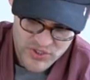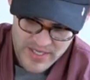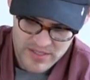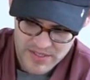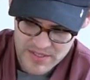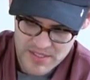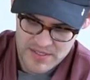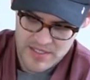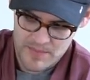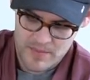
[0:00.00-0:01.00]
try and clean
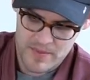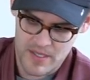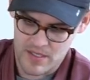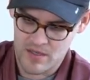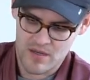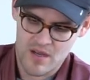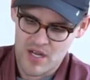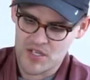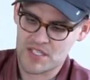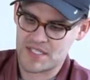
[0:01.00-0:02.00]
things up a bit.
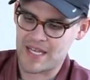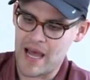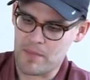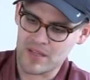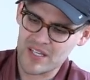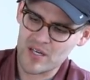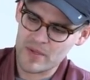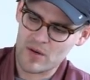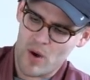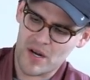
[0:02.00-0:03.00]
Just dab a little
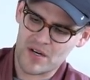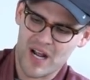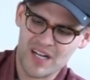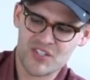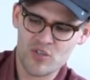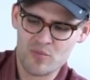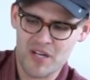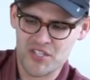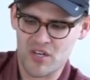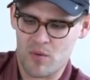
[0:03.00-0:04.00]
bit of water, not too
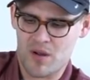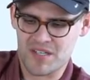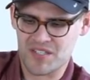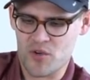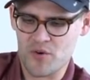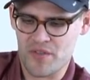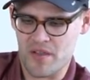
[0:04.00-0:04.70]
much. You don't wanna soak